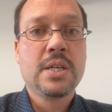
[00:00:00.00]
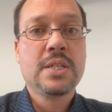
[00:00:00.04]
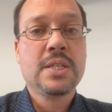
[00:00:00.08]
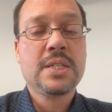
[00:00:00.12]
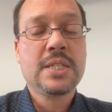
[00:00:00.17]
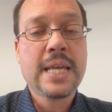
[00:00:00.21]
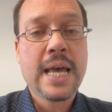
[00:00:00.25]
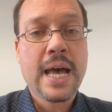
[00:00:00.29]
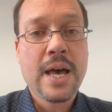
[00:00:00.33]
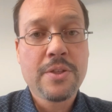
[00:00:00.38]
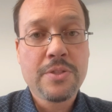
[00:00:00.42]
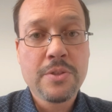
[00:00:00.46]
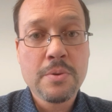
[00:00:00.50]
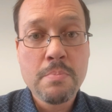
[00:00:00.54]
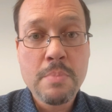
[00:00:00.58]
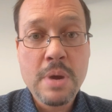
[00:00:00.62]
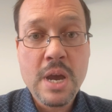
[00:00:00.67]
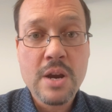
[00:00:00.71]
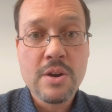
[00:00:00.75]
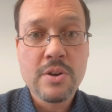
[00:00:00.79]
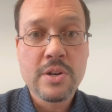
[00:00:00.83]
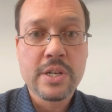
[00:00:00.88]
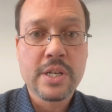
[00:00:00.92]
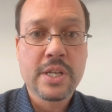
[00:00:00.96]
South
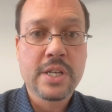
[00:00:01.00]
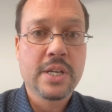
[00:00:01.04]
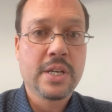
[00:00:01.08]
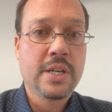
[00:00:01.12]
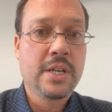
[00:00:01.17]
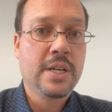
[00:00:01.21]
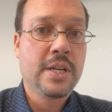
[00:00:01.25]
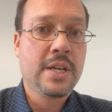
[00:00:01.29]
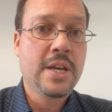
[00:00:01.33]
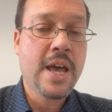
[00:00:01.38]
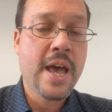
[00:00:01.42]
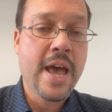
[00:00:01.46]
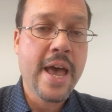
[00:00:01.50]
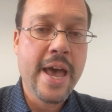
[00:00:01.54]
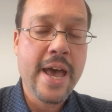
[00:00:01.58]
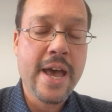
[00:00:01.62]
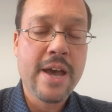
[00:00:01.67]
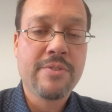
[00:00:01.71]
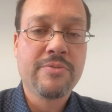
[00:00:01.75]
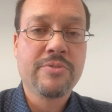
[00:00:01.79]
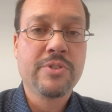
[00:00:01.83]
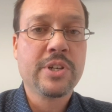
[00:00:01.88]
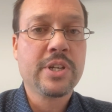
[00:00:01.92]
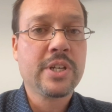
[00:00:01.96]
America,
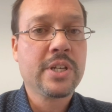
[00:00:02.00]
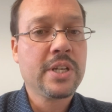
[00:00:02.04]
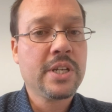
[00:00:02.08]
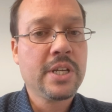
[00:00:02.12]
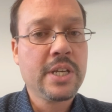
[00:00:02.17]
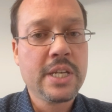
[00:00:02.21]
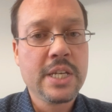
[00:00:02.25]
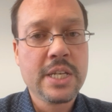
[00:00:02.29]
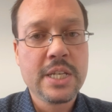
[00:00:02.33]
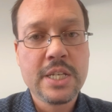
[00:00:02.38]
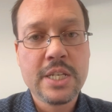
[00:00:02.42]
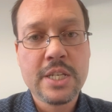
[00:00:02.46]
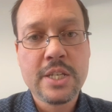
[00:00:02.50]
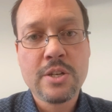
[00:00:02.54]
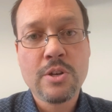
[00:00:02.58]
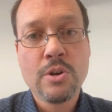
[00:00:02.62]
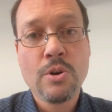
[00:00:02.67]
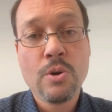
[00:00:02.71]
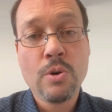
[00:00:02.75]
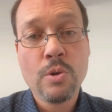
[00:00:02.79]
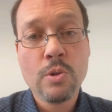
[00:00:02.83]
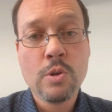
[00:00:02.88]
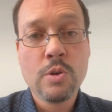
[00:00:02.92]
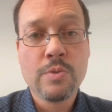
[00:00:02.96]
Africa, India,
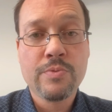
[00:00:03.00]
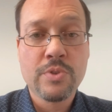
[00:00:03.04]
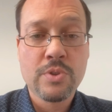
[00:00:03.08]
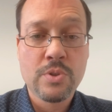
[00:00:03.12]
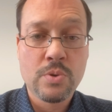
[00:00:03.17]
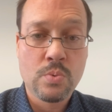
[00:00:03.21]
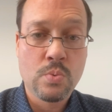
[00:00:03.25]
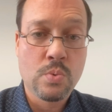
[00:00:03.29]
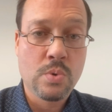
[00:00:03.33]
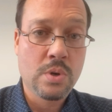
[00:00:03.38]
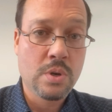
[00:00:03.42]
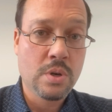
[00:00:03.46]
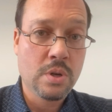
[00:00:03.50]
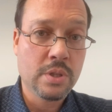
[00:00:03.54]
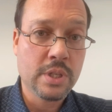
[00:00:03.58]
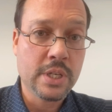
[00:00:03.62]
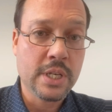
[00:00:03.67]
all over the world